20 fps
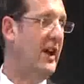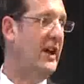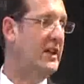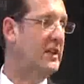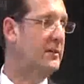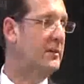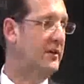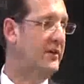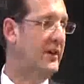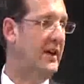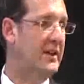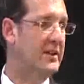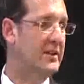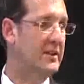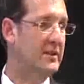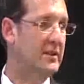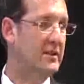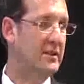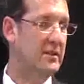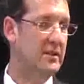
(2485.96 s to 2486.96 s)
random event.
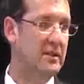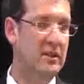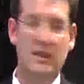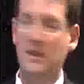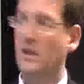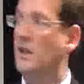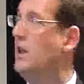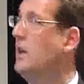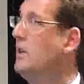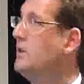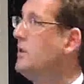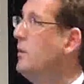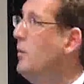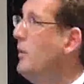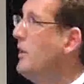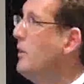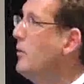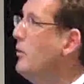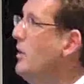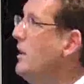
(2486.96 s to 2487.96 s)
So
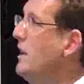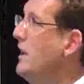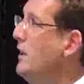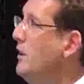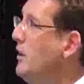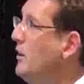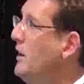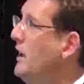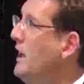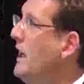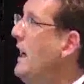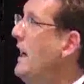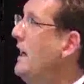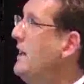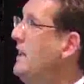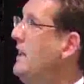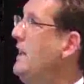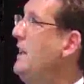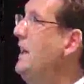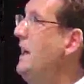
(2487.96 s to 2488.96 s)
what I'm really looking at
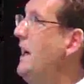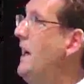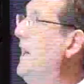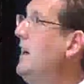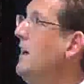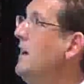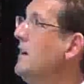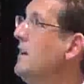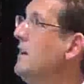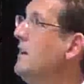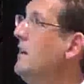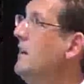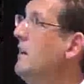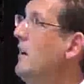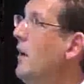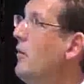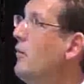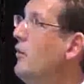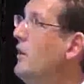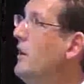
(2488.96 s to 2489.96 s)
here,
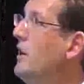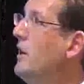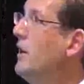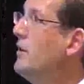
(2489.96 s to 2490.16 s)
I've really